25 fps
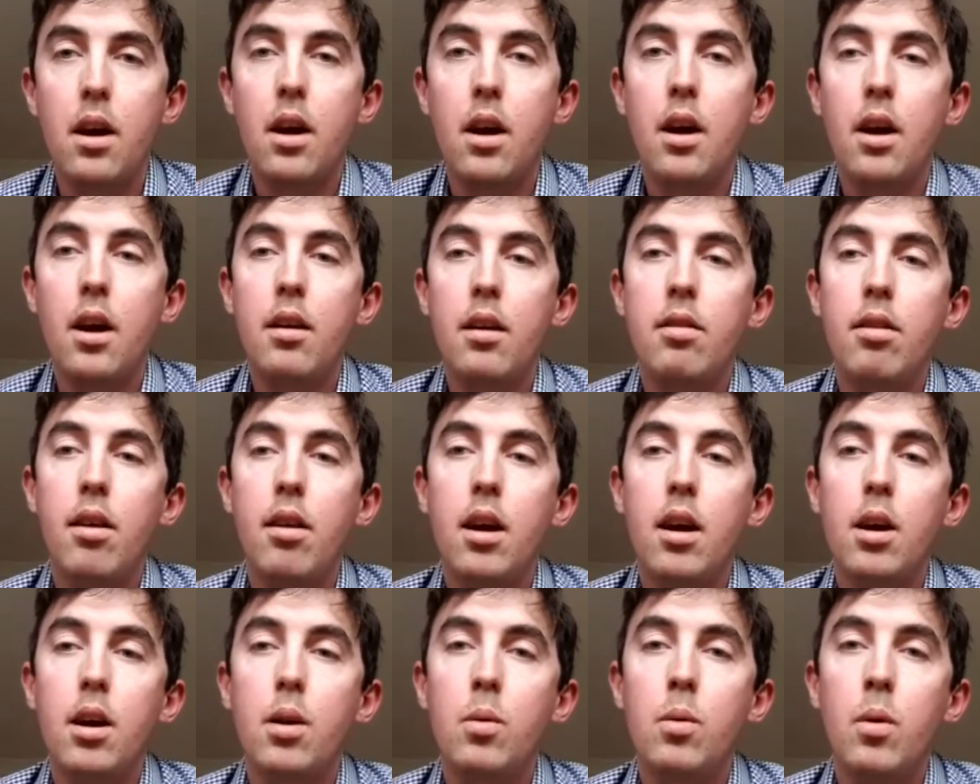
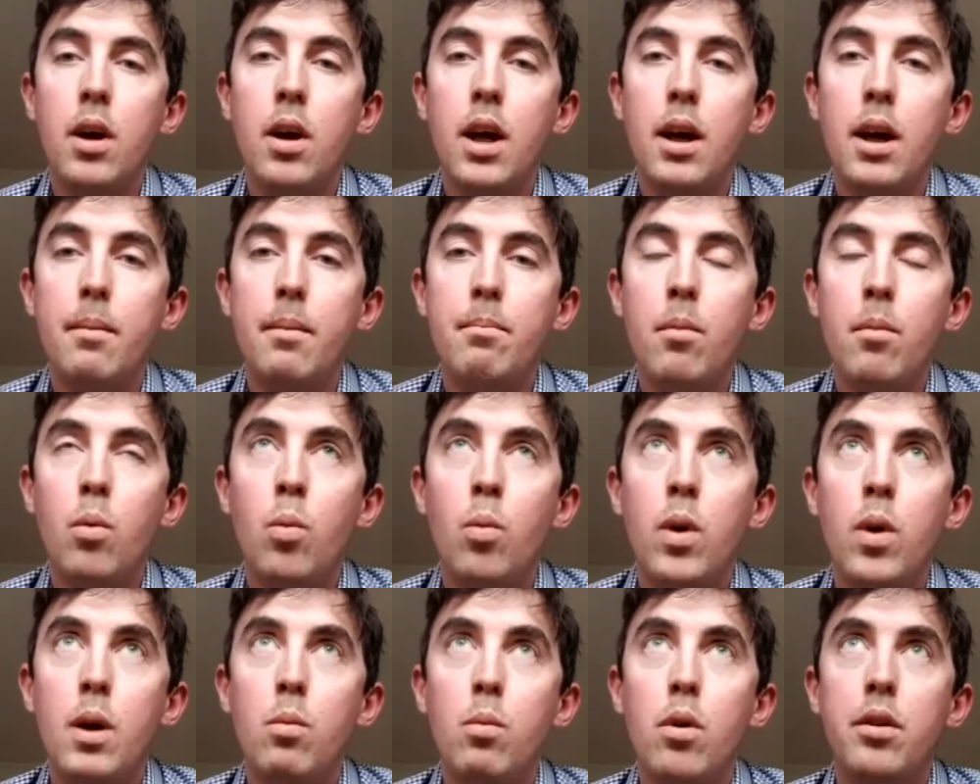So um,
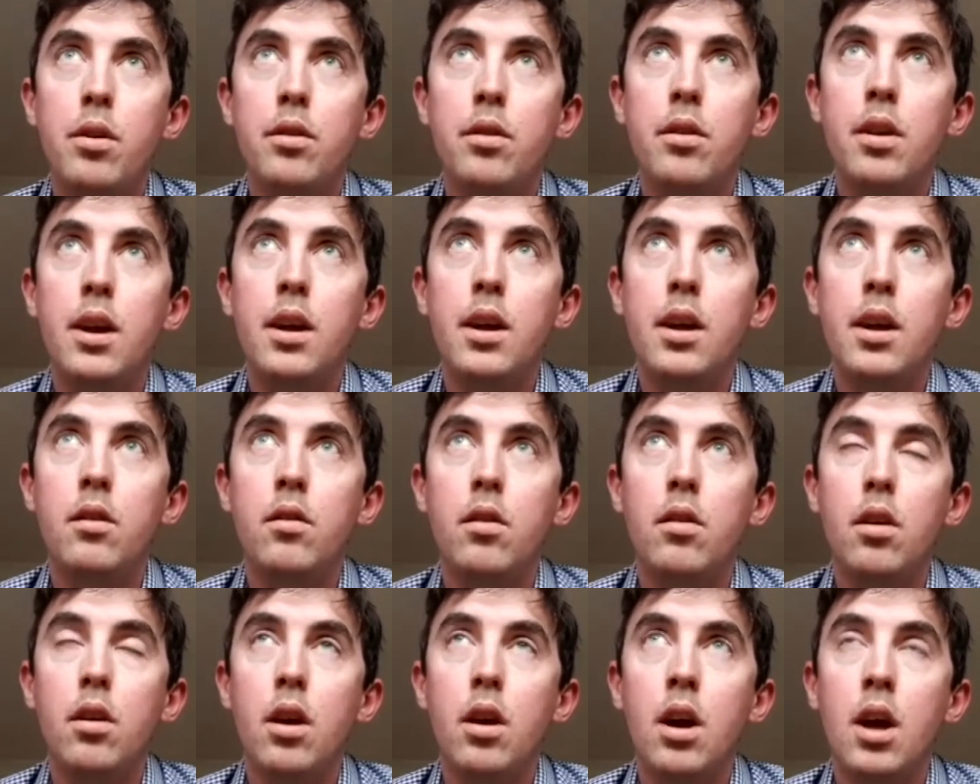we wanted
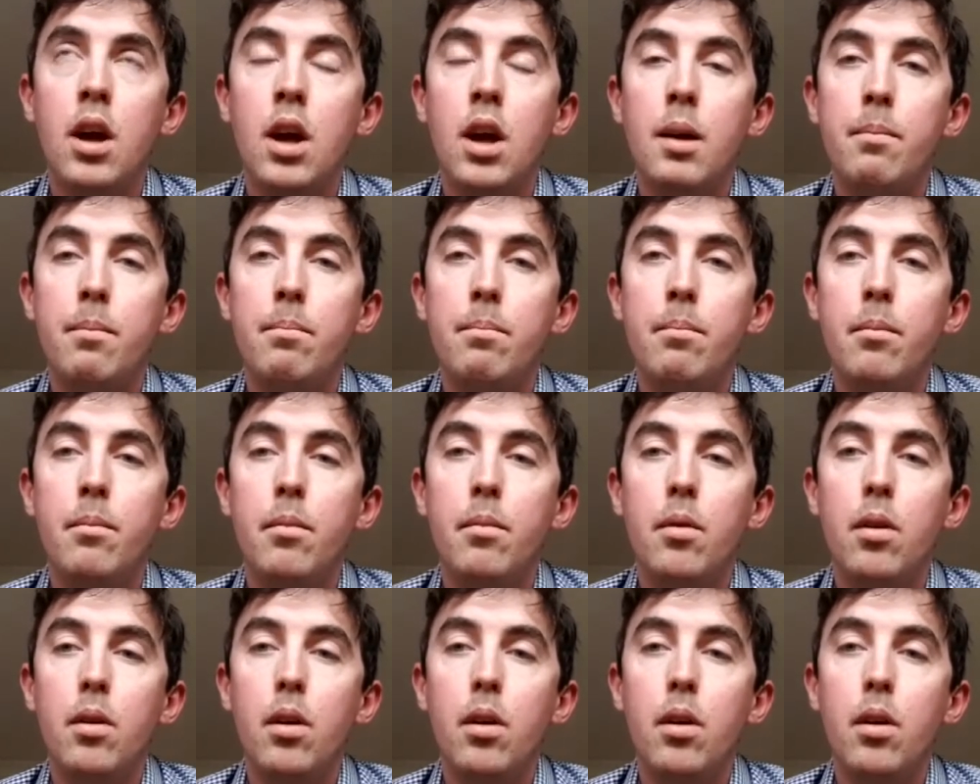um,